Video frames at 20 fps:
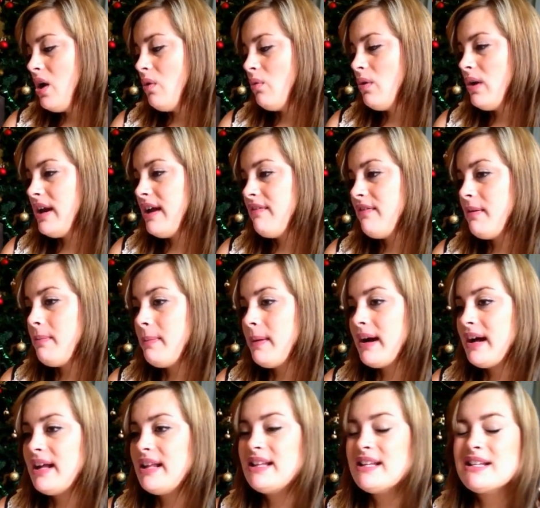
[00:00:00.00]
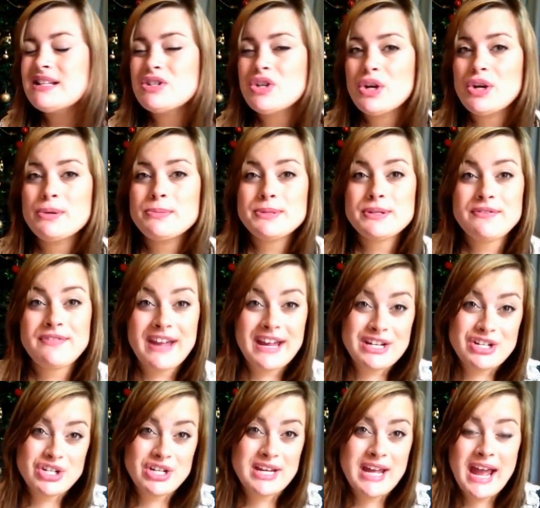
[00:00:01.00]
whatever. But in the terms of
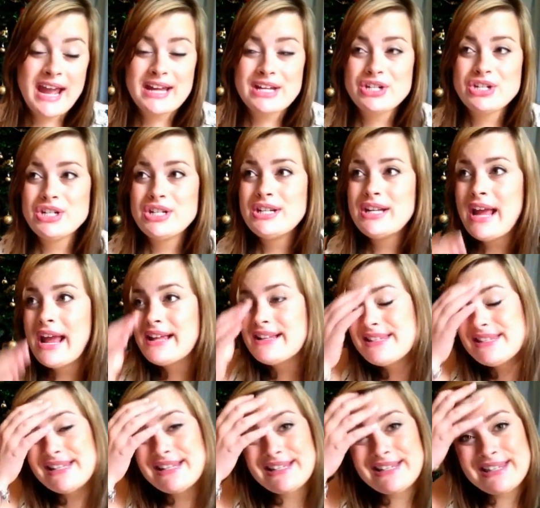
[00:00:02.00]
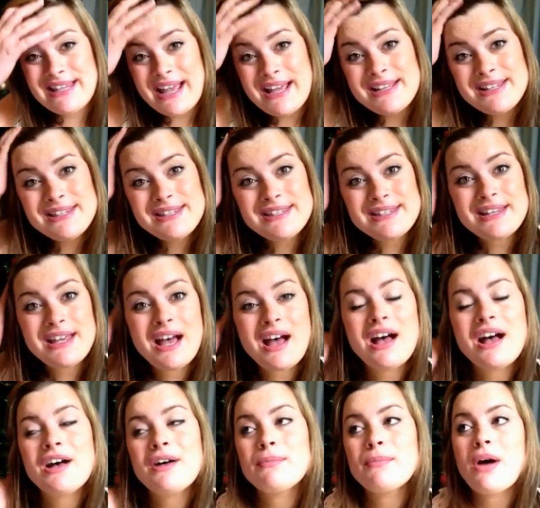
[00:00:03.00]
education and success,
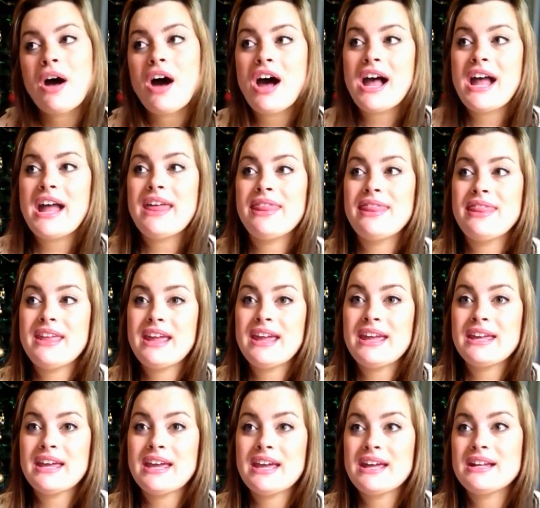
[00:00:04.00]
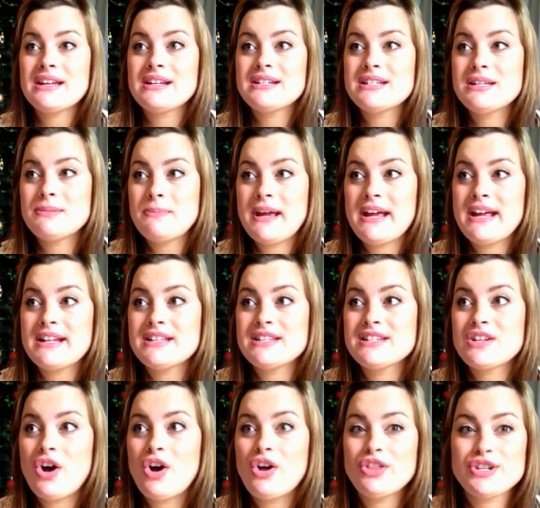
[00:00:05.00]
I think it
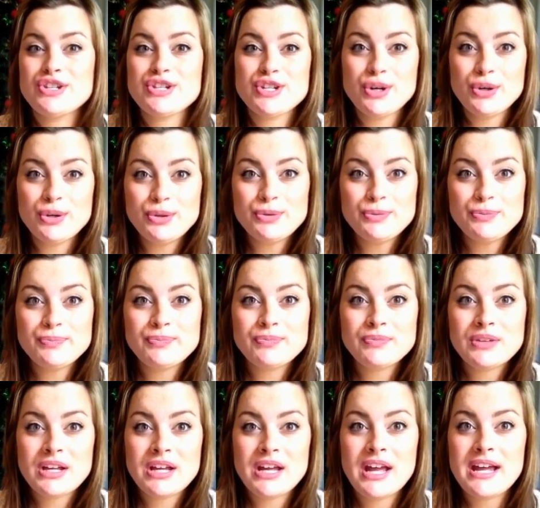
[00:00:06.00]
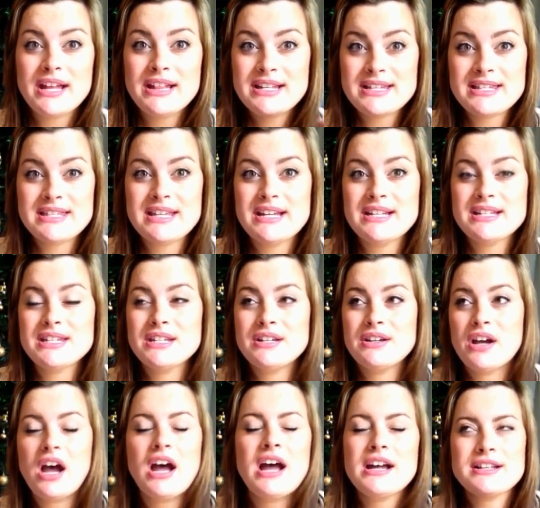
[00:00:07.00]
depends on the school, in the sense
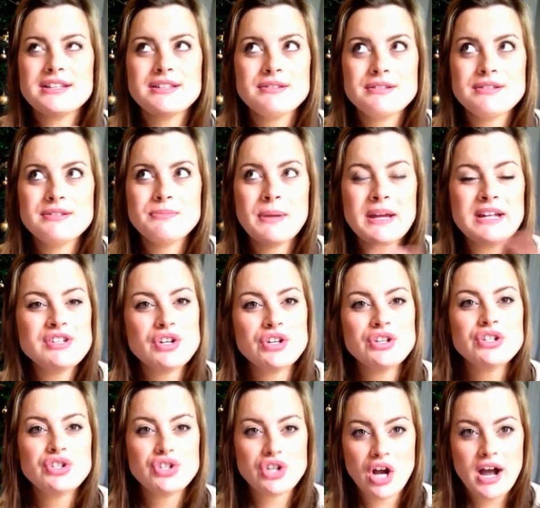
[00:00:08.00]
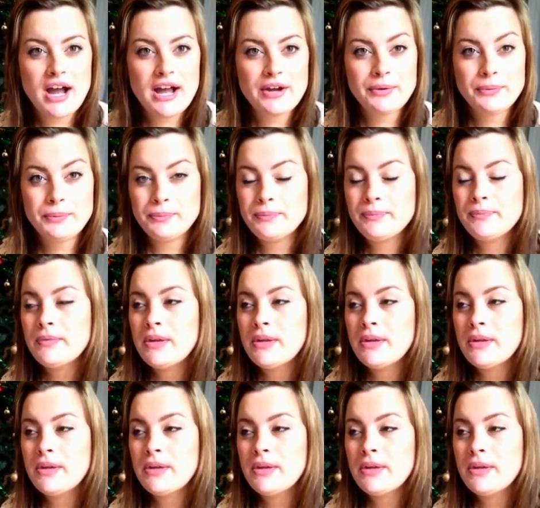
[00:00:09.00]
that depends on the child.